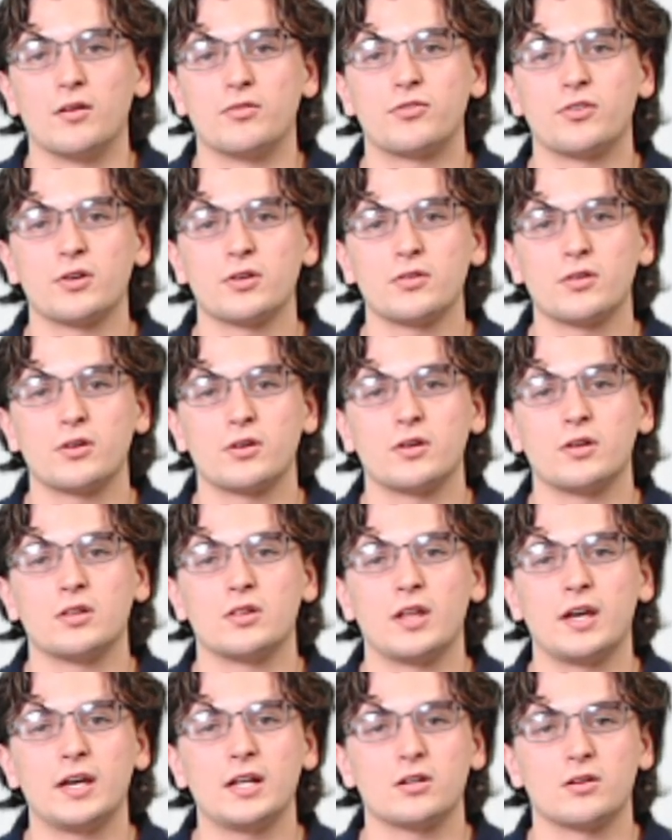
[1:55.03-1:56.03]
Further and
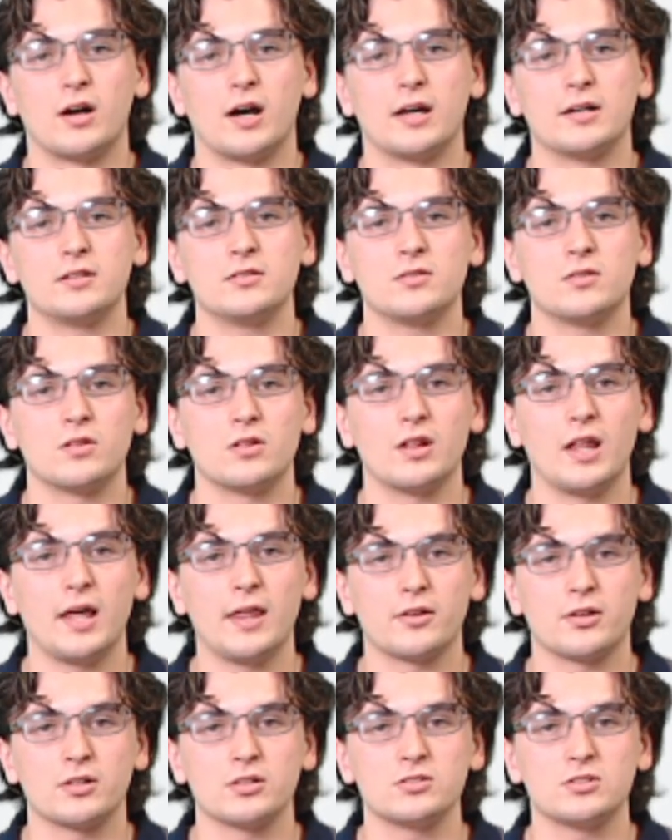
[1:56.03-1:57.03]
later on,
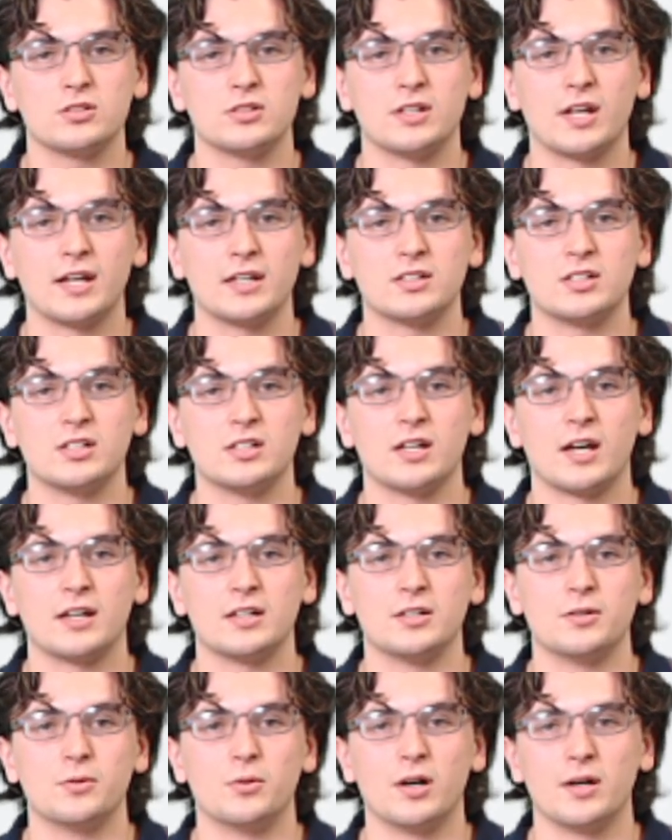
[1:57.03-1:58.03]
Leathers in
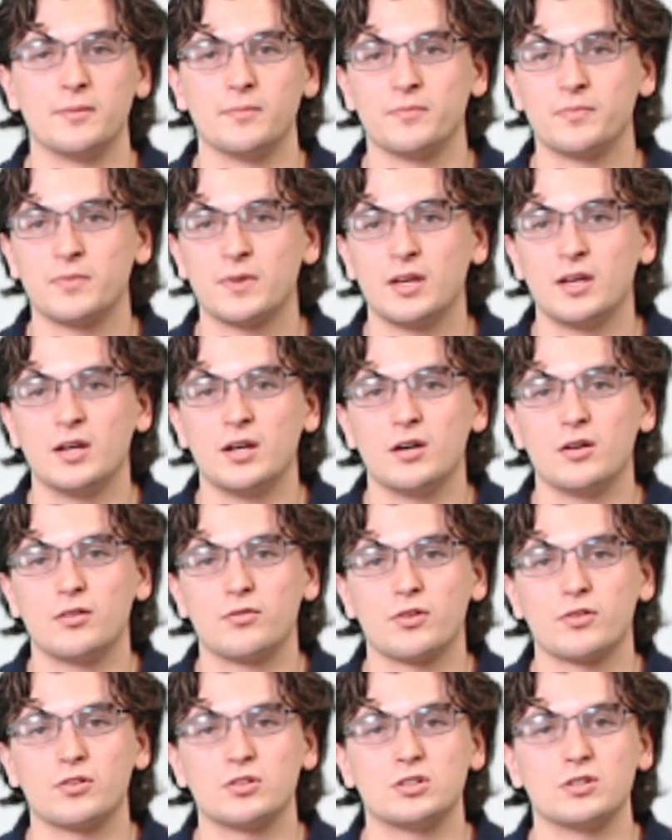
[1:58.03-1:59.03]
1991
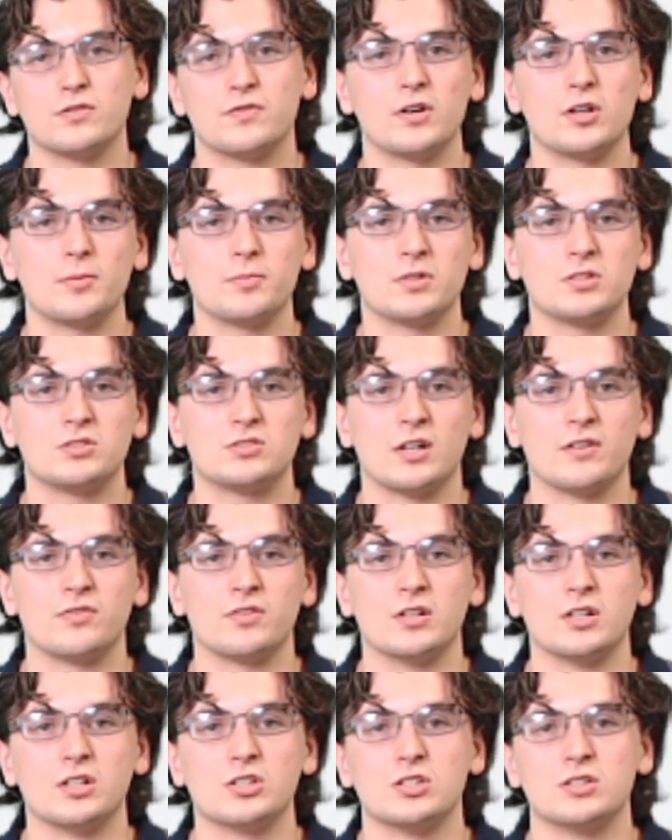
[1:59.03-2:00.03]
further developed this
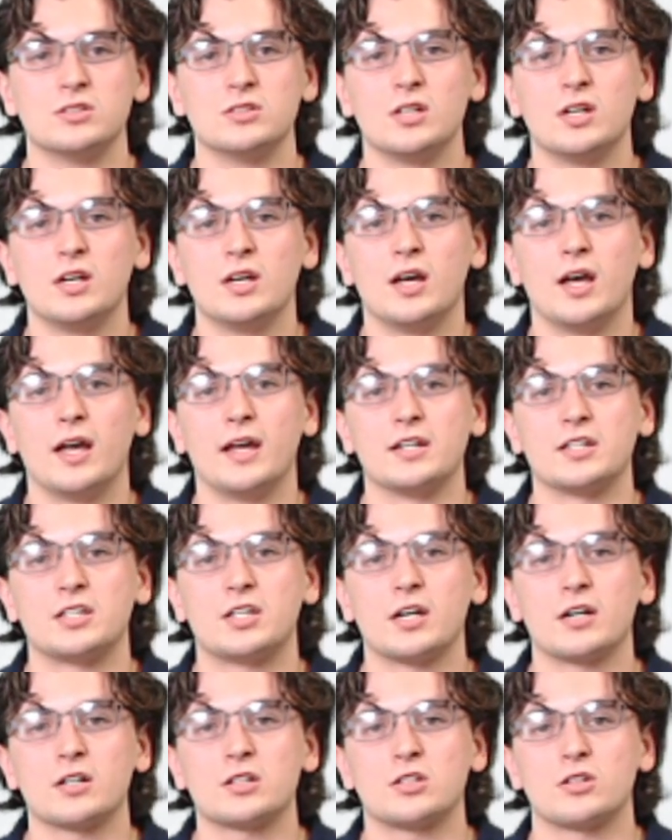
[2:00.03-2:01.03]
definition and
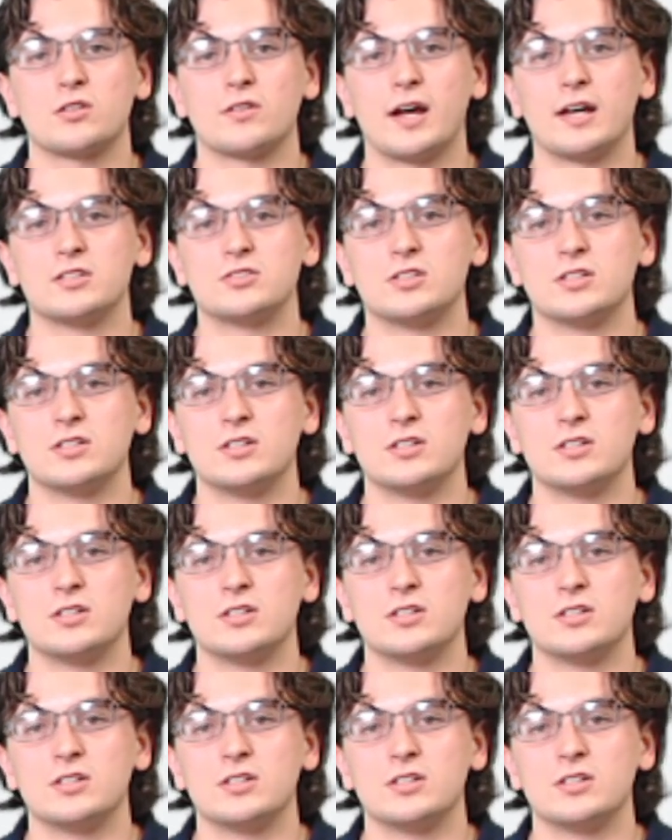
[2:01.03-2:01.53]
characterized